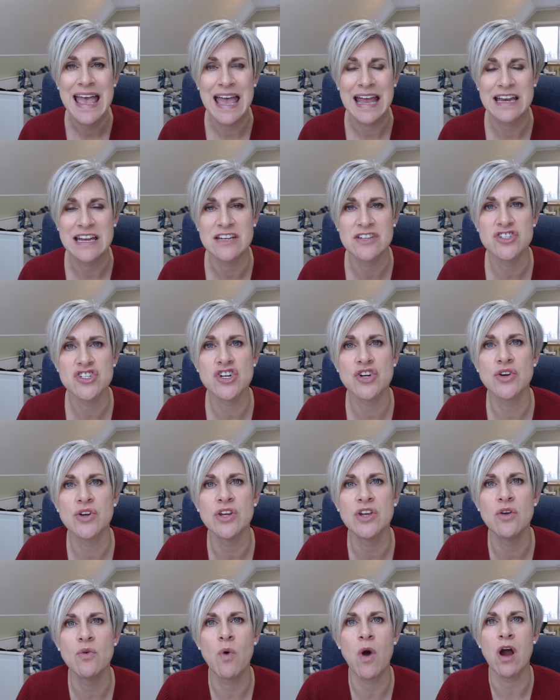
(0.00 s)
and in turn,
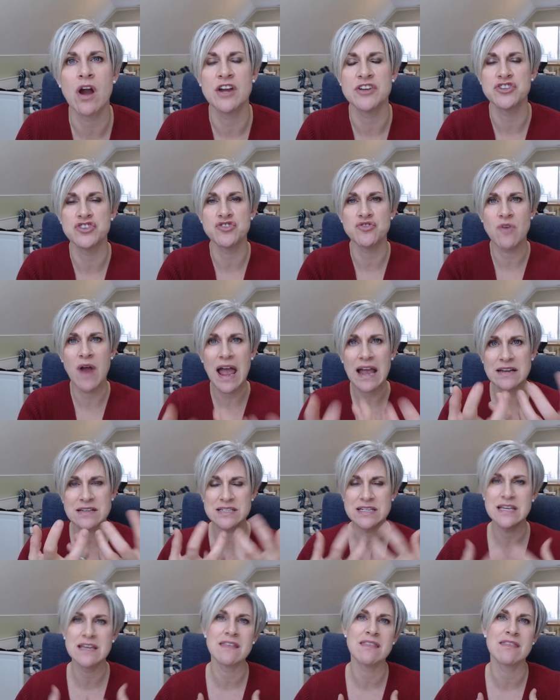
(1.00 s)
you are
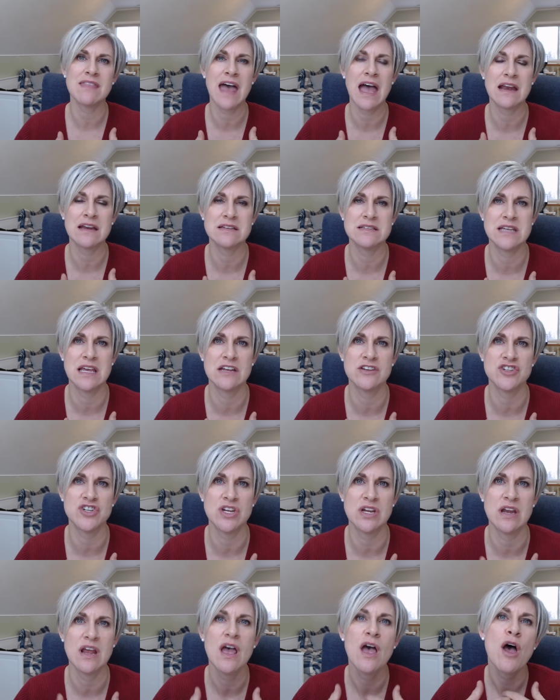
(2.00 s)
attracting that
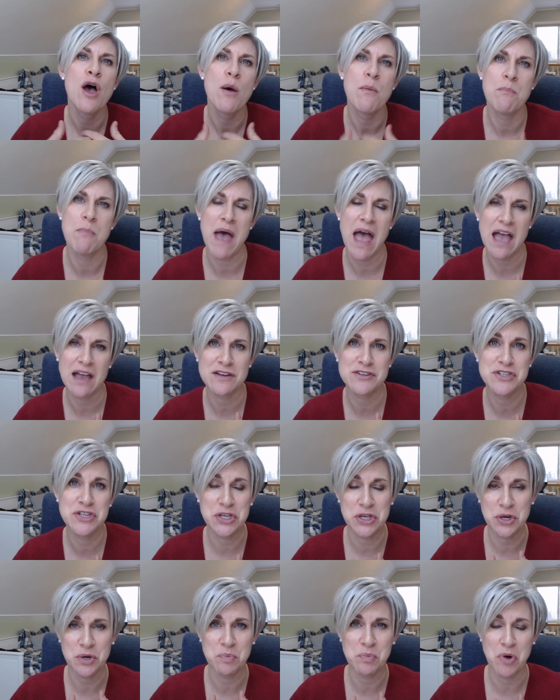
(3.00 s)
attention back to
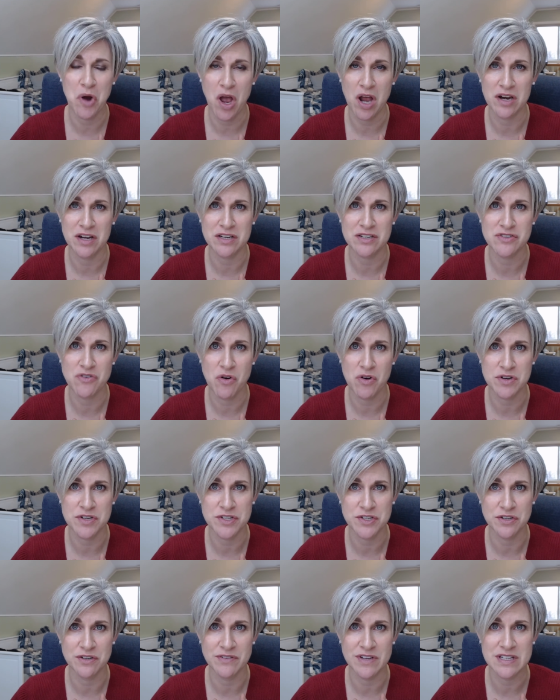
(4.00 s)
your product or
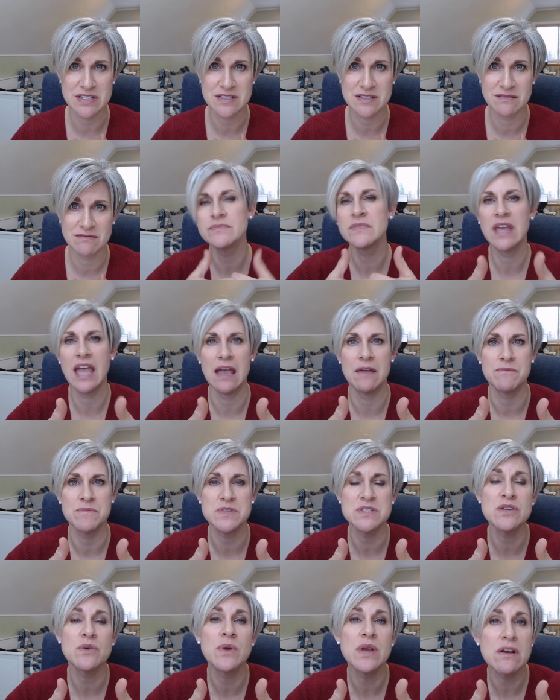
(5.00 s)
service. Okay,
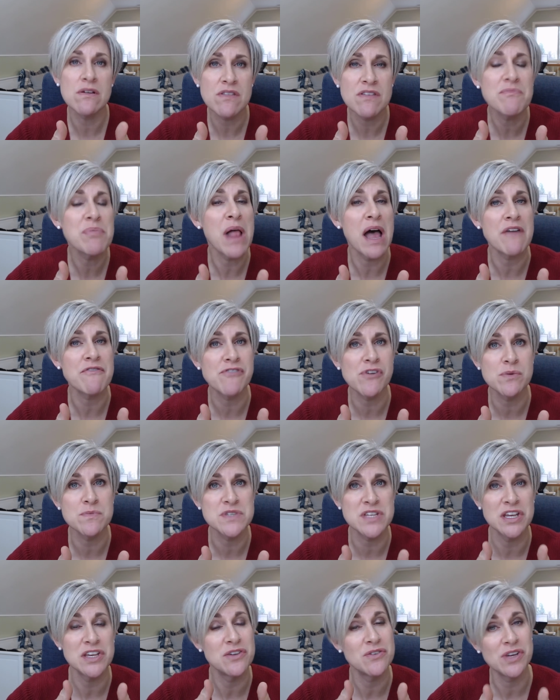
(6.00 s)
so here are the platforms
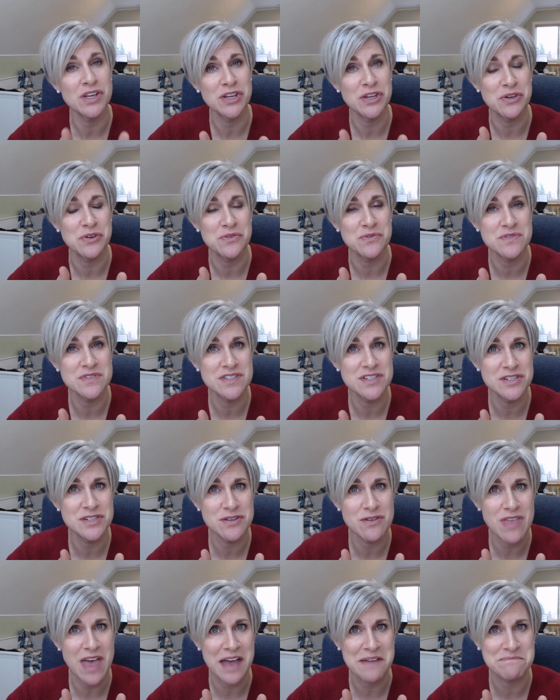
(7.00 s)
that you can use to
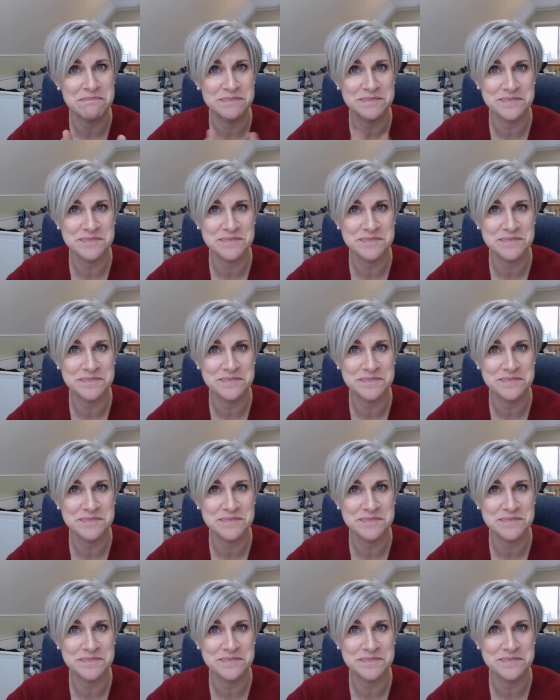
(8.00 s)
do that.